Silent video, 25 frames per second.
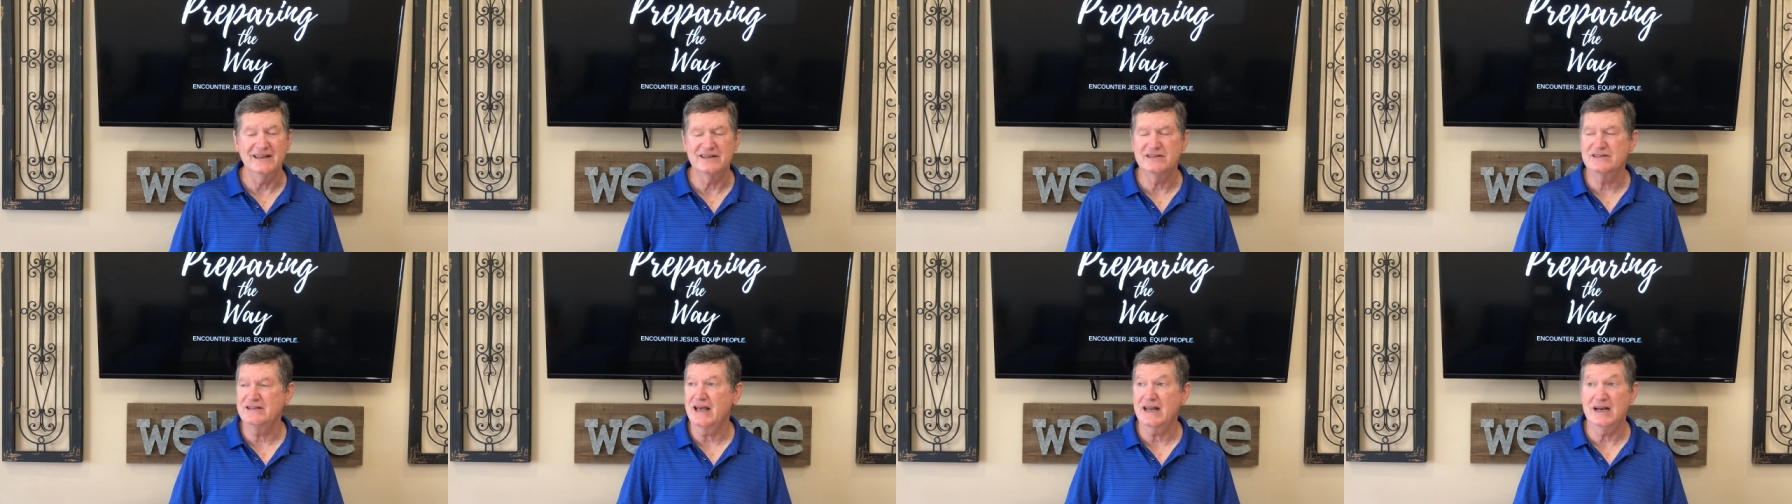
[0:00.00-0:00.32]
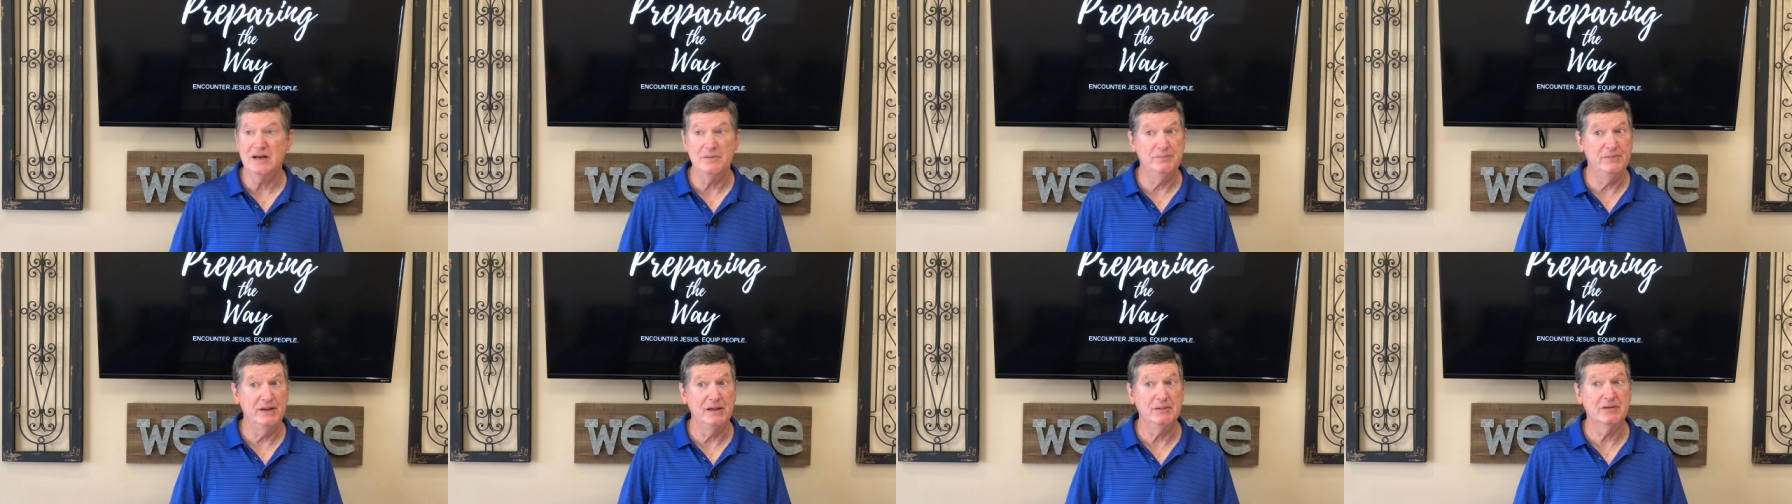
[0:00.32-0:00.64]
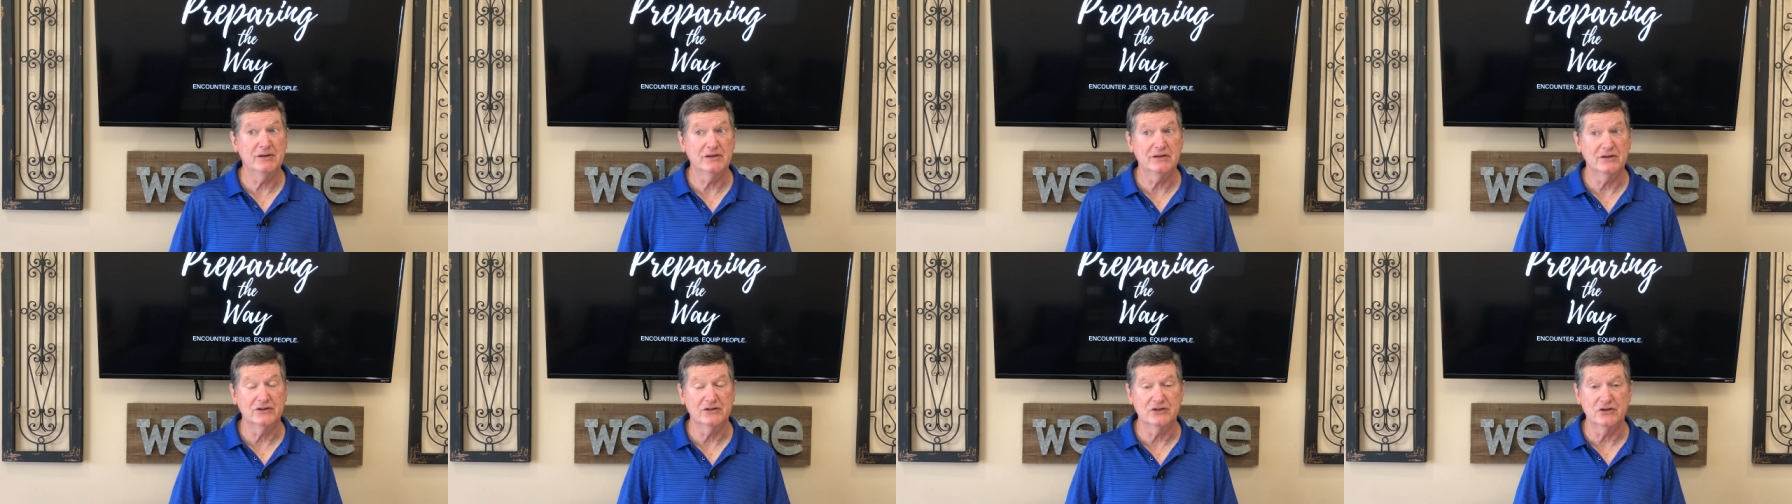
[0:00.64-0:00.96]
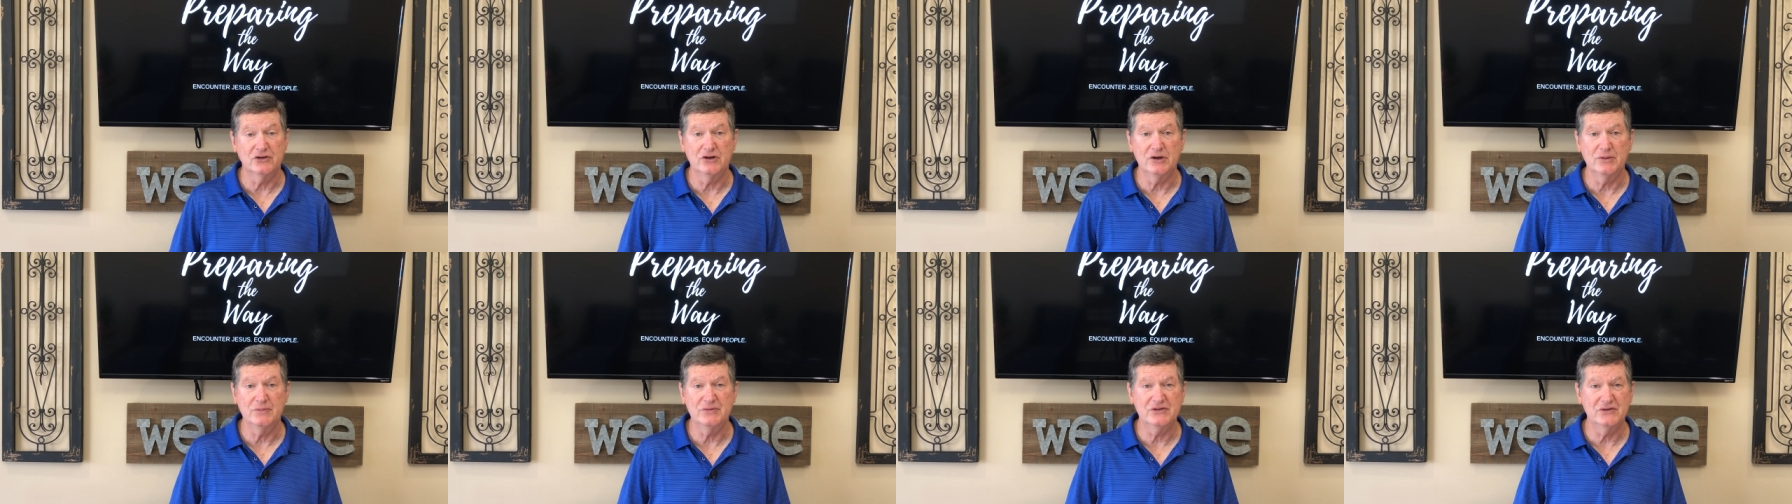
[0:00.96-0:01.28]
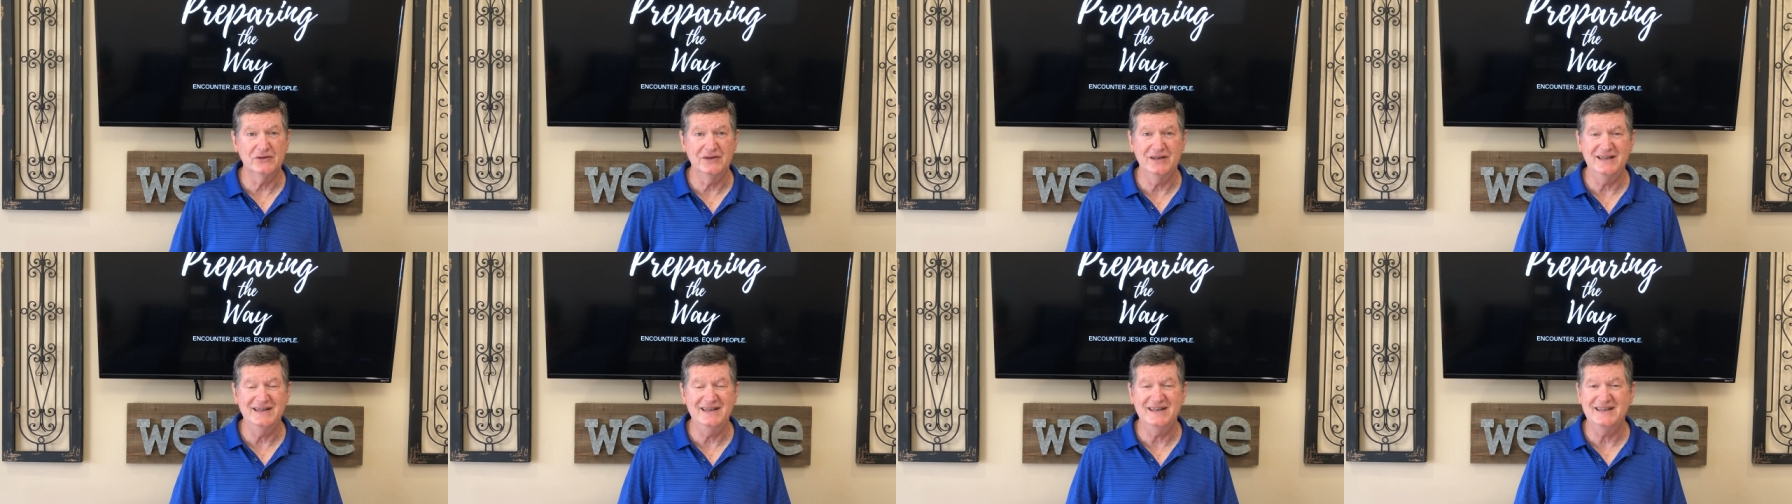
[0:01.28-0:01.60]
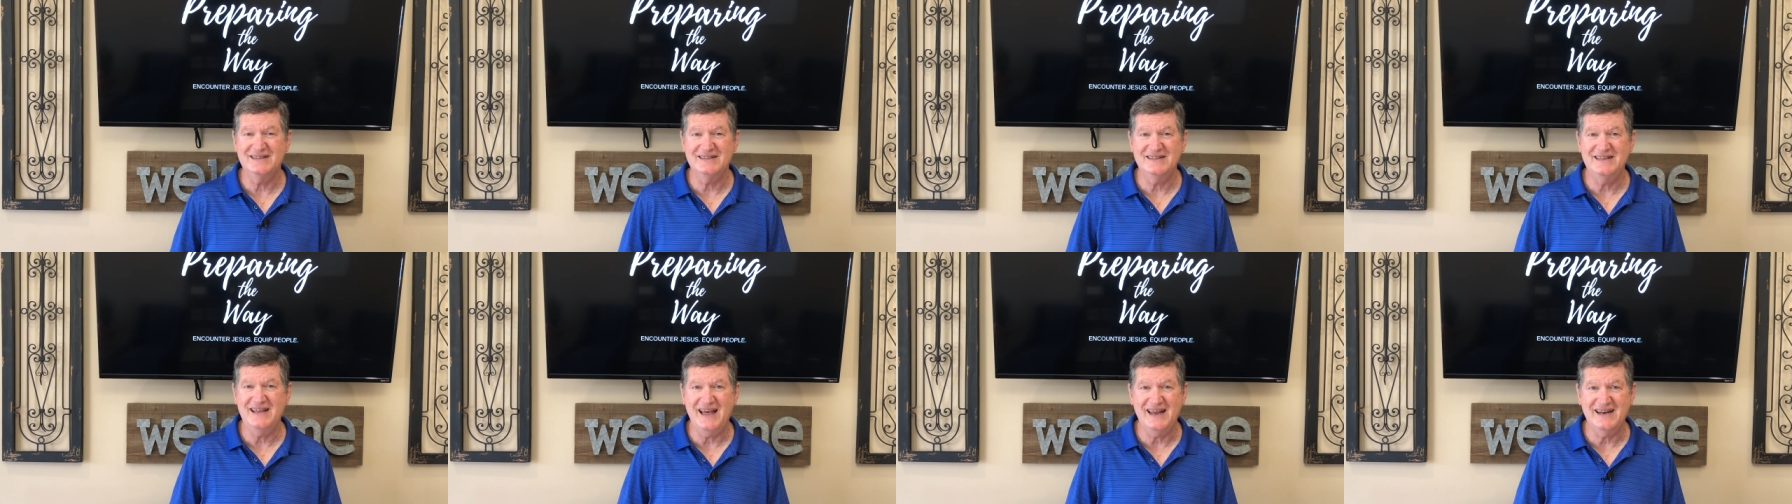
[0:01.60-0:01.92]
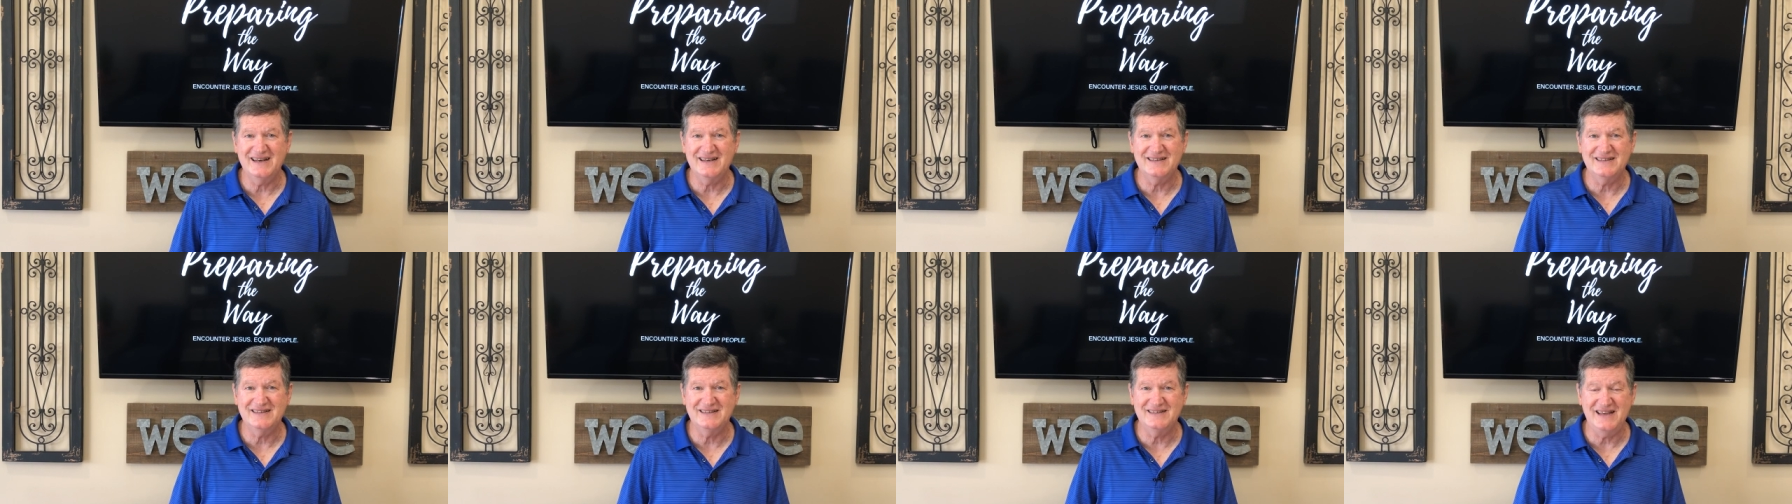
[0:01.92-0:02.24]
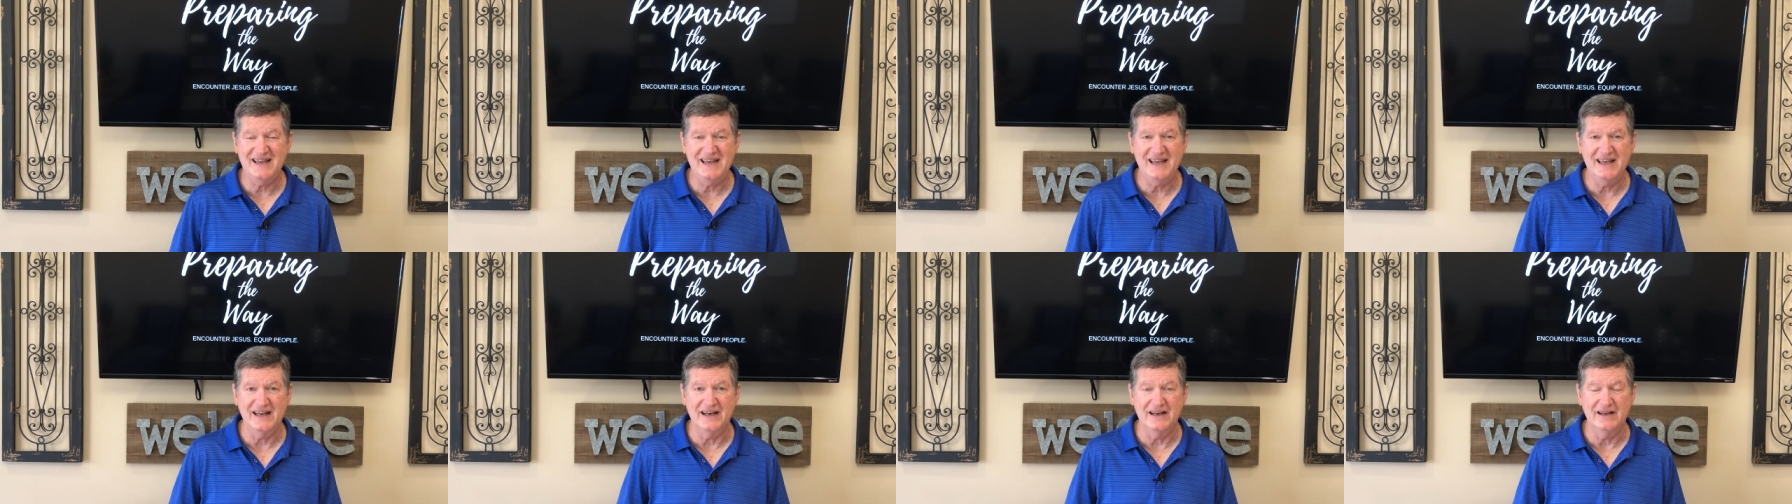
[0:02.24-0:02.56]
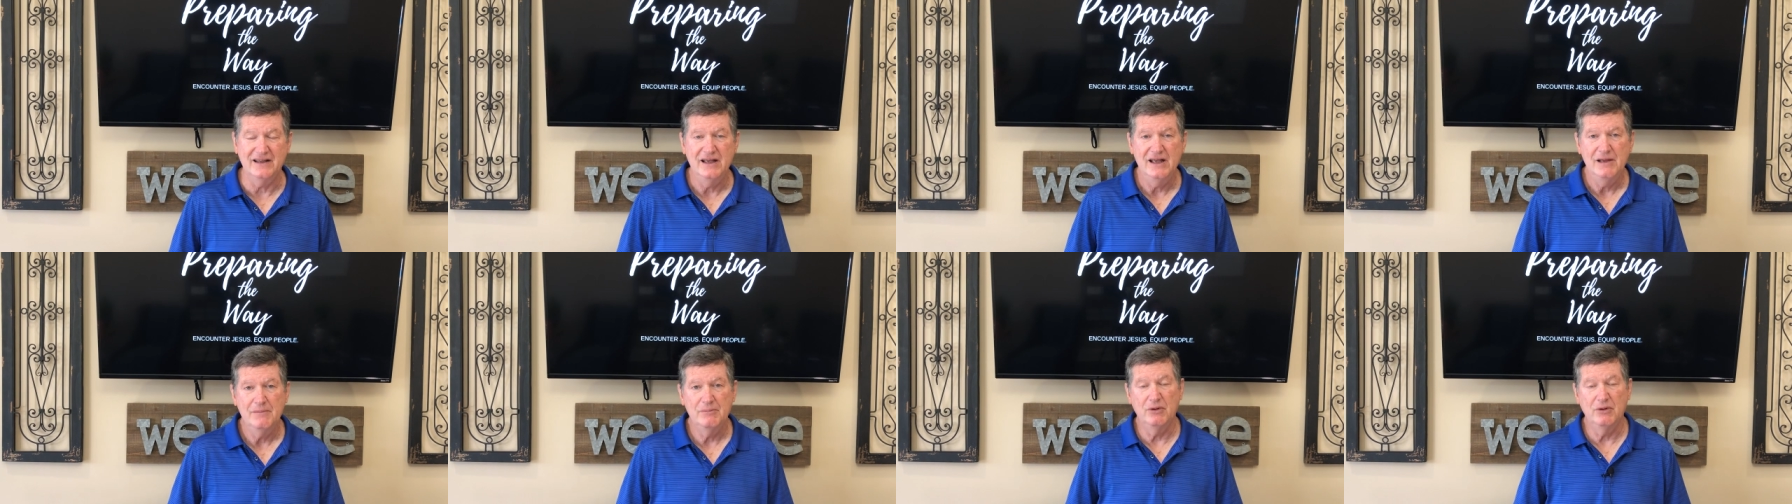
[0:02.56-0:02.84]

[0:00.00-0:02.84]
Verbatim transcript: It's not a biblical term, so and it's not a sin.